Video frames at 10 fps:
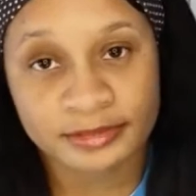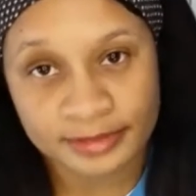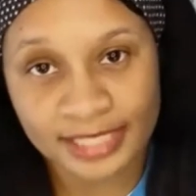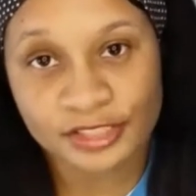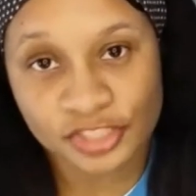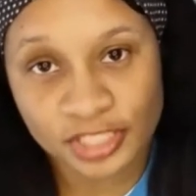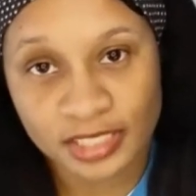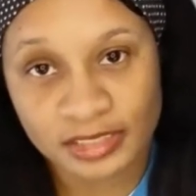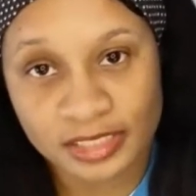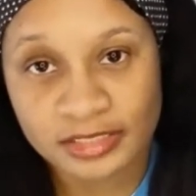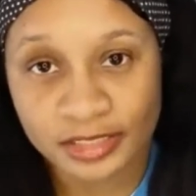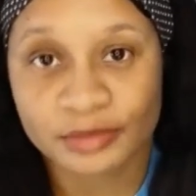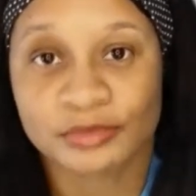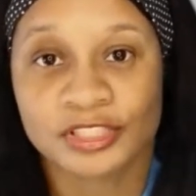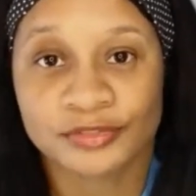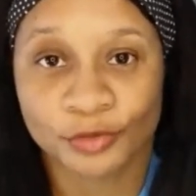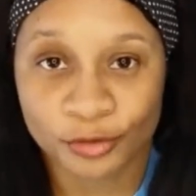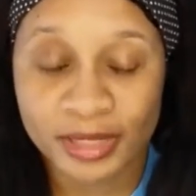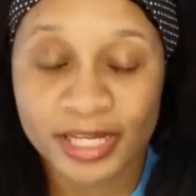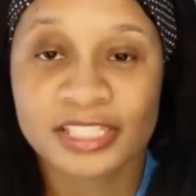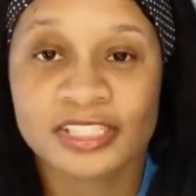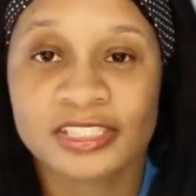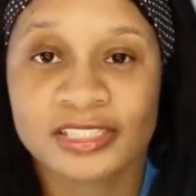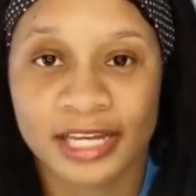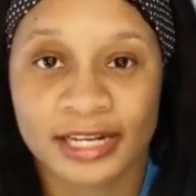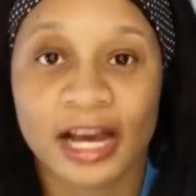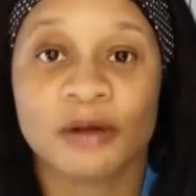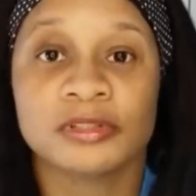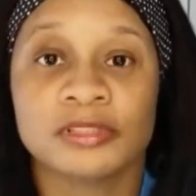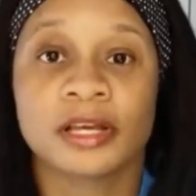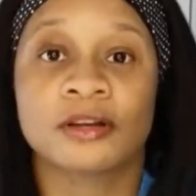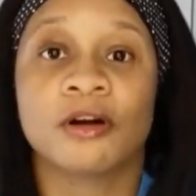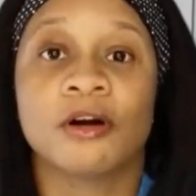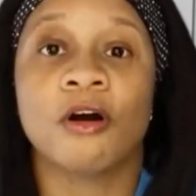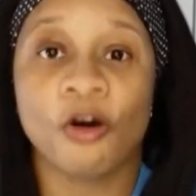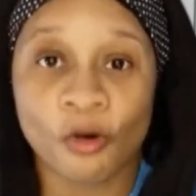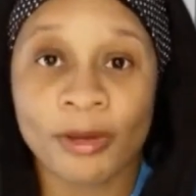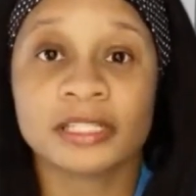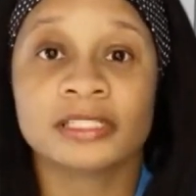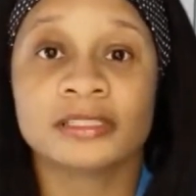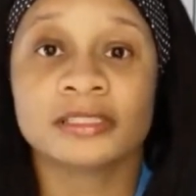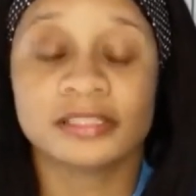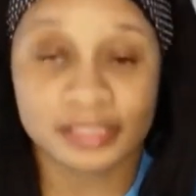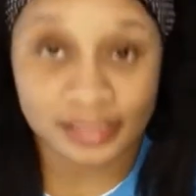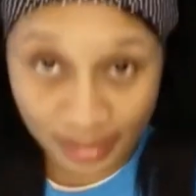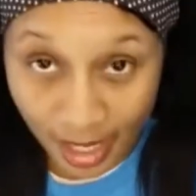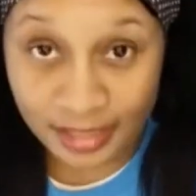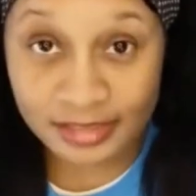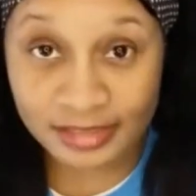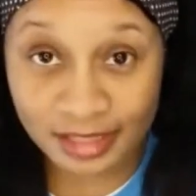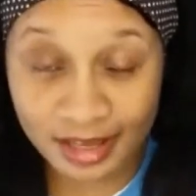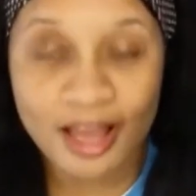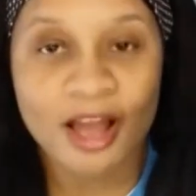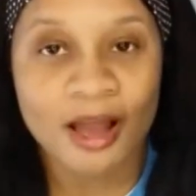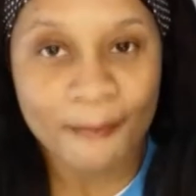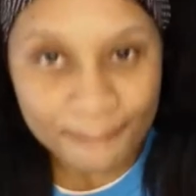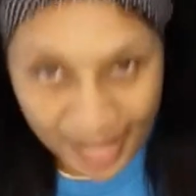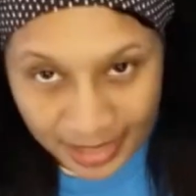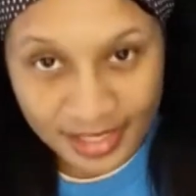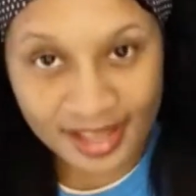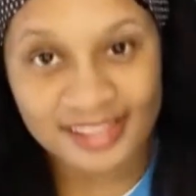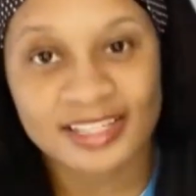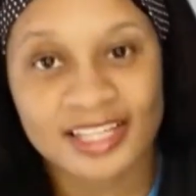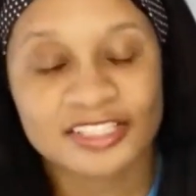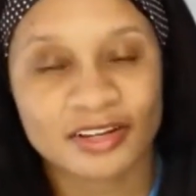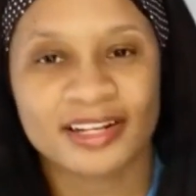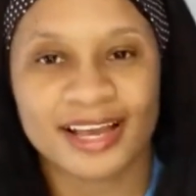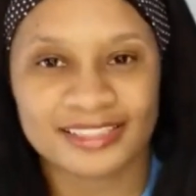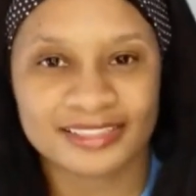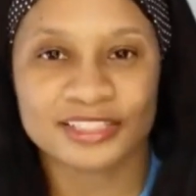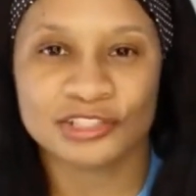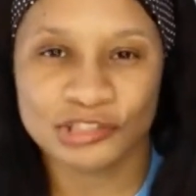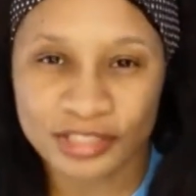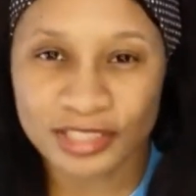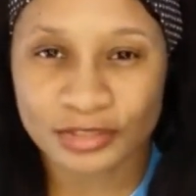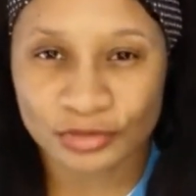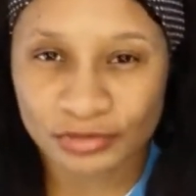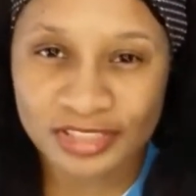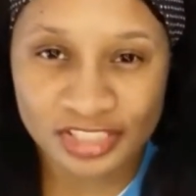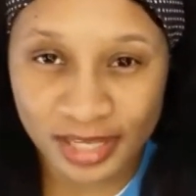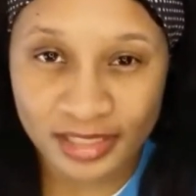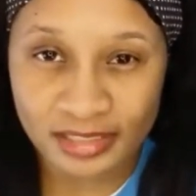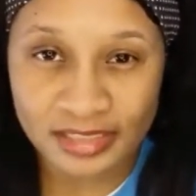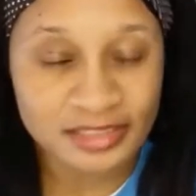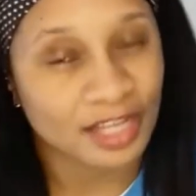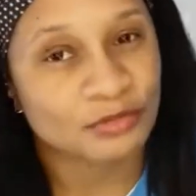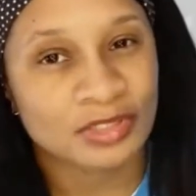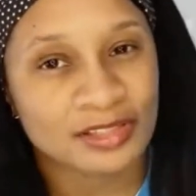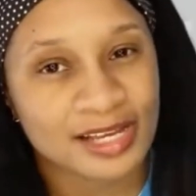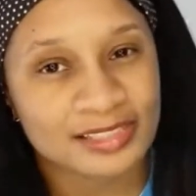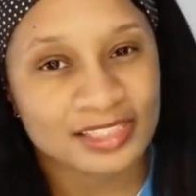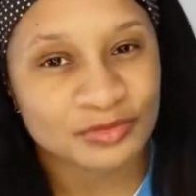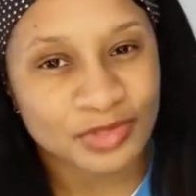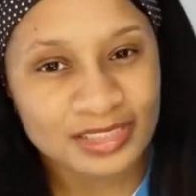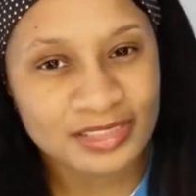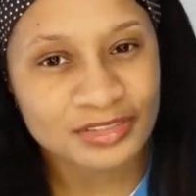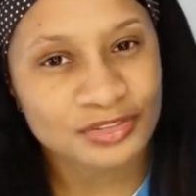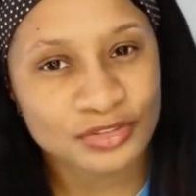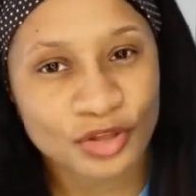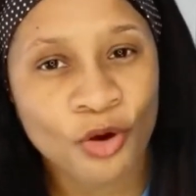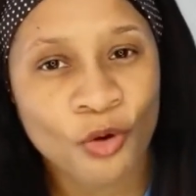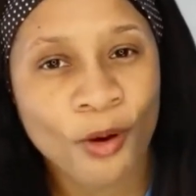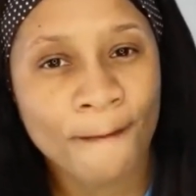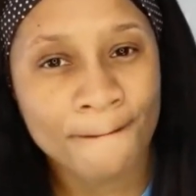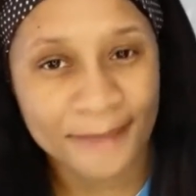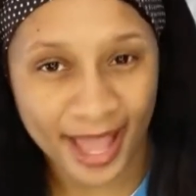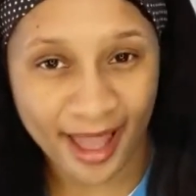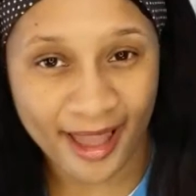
got the checklist. It was 4 pages, and I was like, oh my goodness, this is a lot. But as I started actually looking through the checklist, I realized it wasn't so bad.